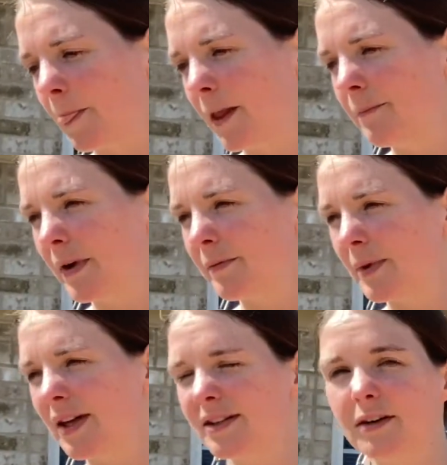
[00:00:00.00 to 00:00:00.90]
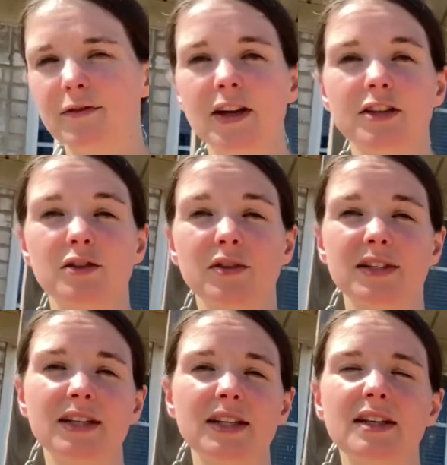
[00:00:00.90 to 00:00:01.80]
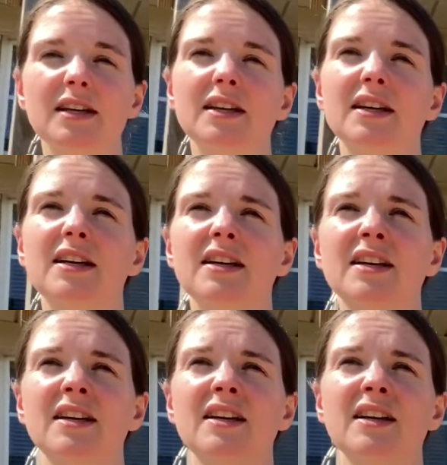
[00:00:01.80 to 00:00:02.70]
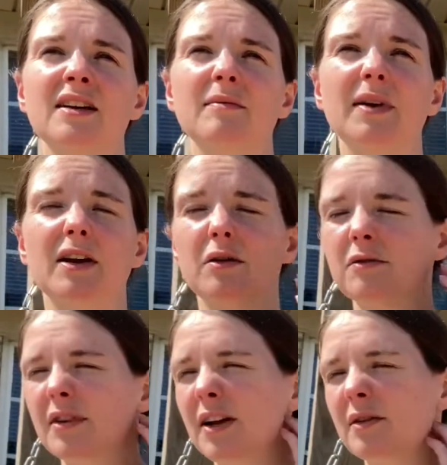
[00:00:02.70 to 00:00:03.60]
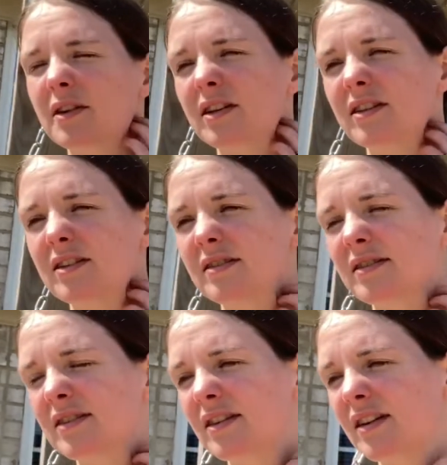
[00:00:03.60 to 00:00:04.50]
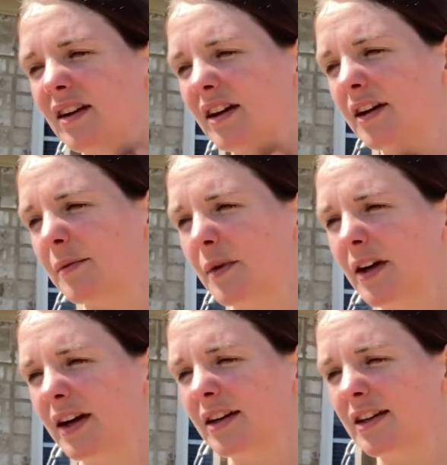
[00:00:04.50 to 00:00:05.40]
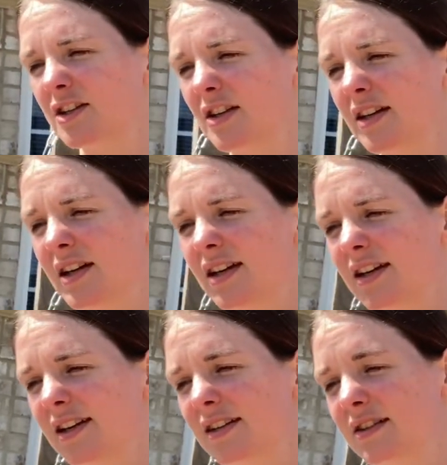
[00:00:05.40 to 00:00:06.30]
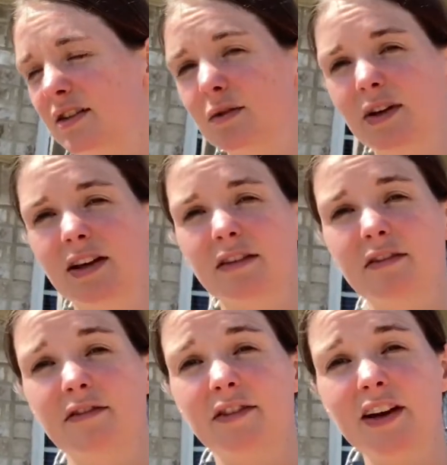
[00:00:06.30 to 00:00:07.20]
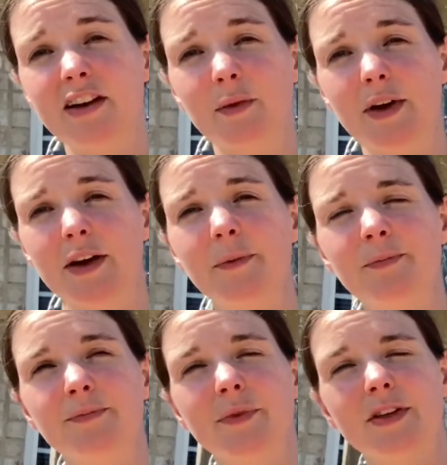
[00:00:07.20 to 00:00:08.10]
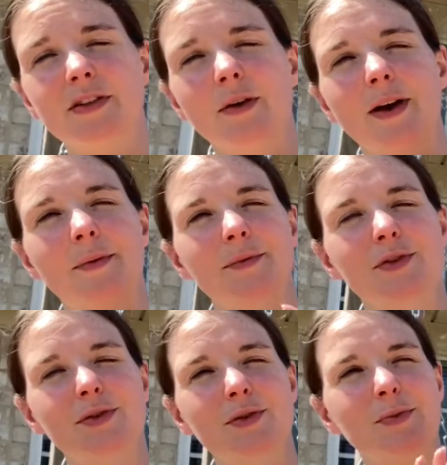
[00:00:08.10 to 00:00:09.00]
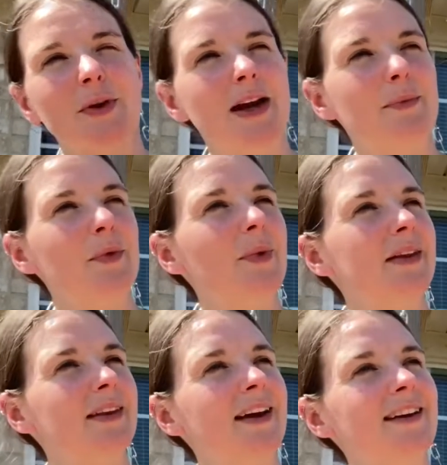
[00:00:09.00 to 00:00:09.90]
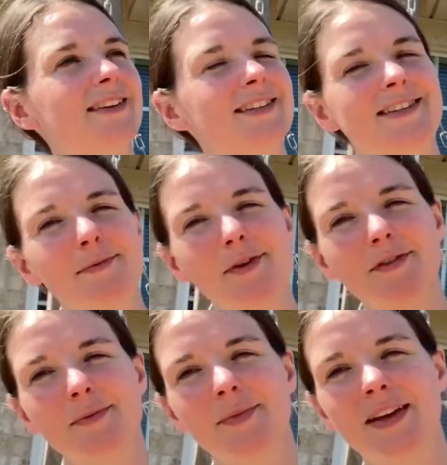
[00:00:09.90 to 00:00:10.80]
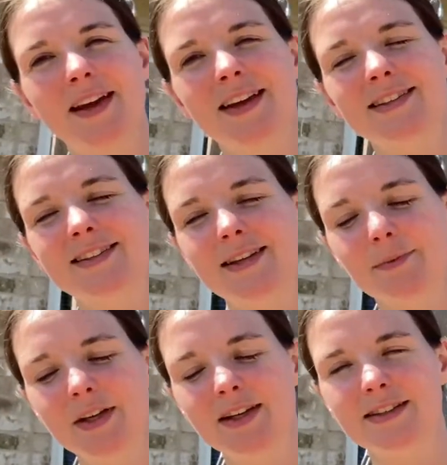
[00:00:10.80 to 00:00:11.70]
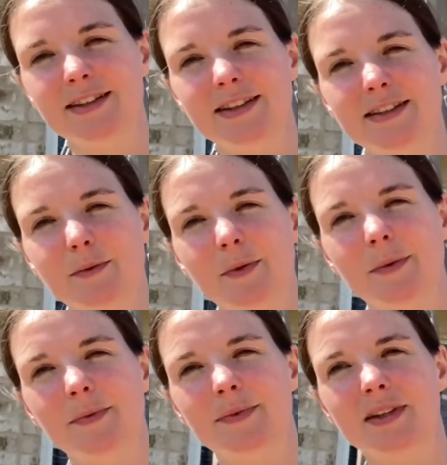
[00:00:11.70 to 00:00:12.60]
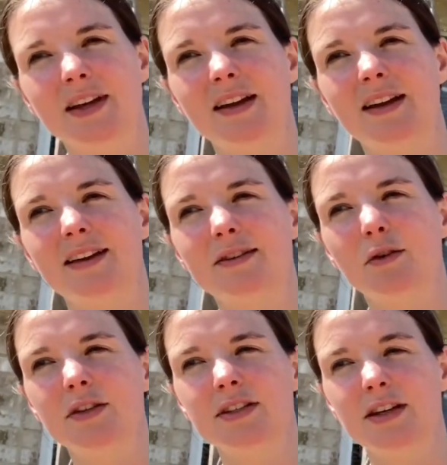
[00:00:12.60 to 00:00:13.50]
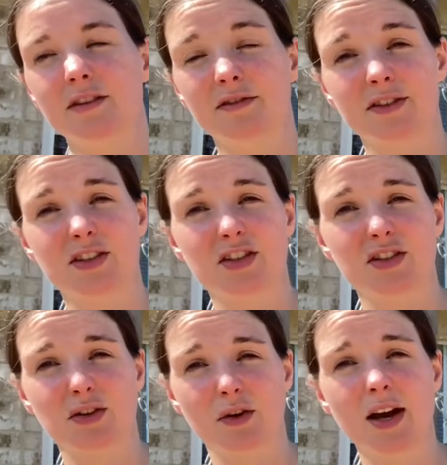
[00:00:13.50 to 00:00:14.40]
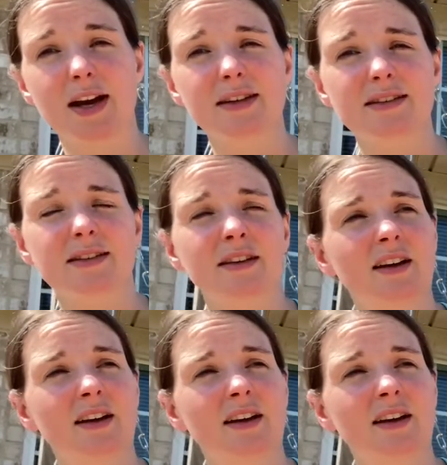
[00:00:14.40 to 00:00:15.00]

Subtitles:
My beds out front, as you can see, my coneflower is, or echinacea, is doing very well, so I'm super happy about that. Some of them, since I planted seeds, some of them it's hard to tell if it's just grass,